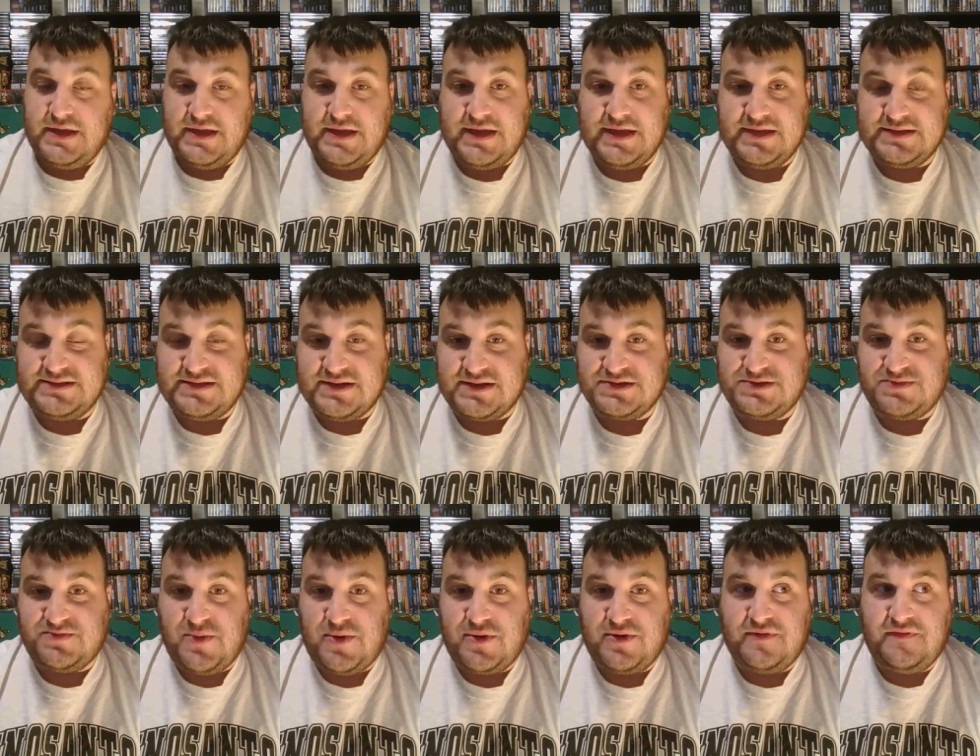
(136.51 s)
It does
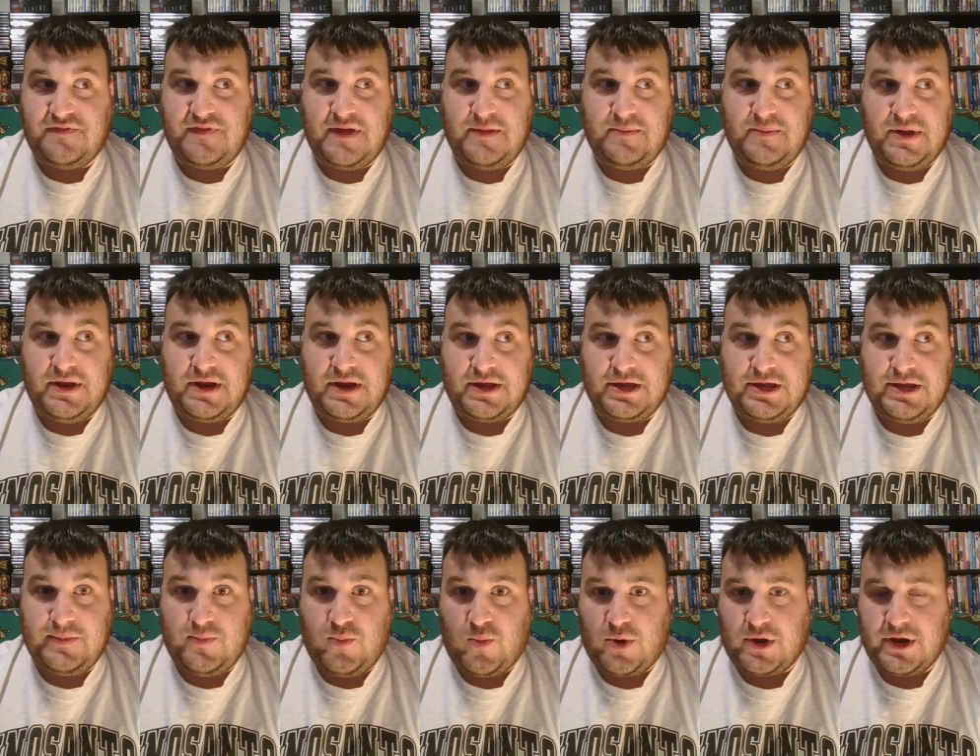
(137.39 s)
motivate me to
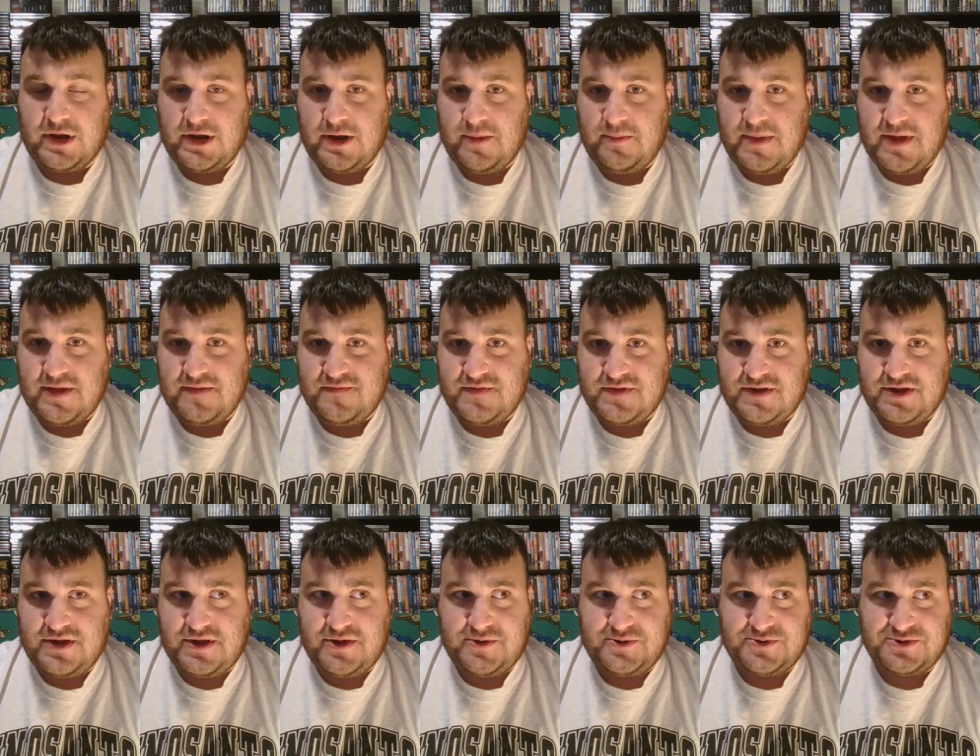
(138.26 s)
keep wanting to make
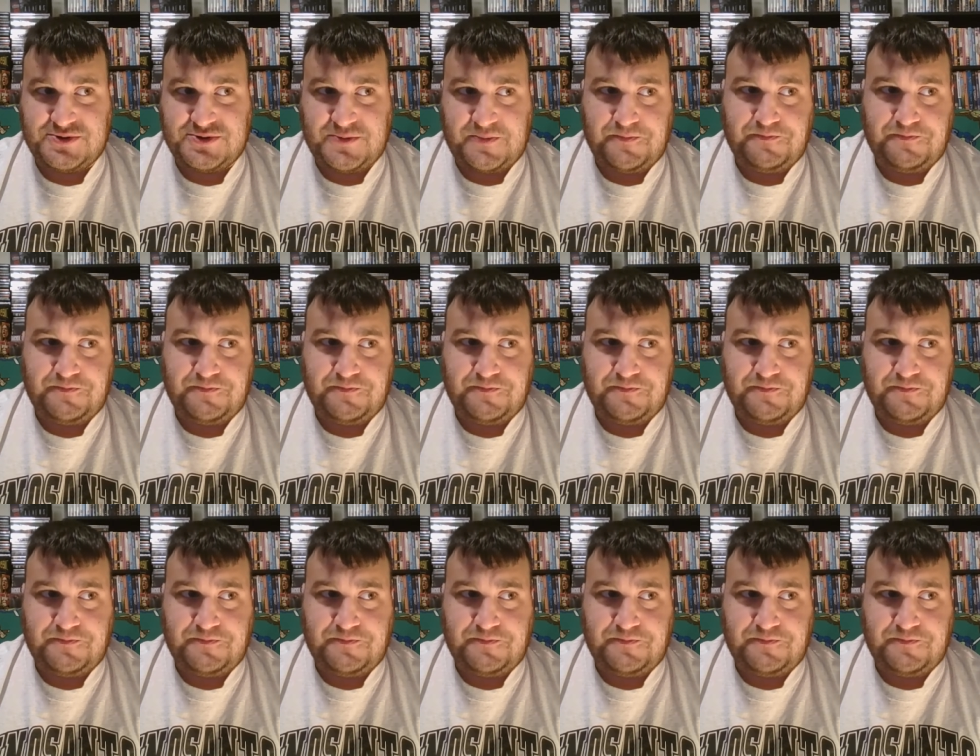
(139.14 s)
videos.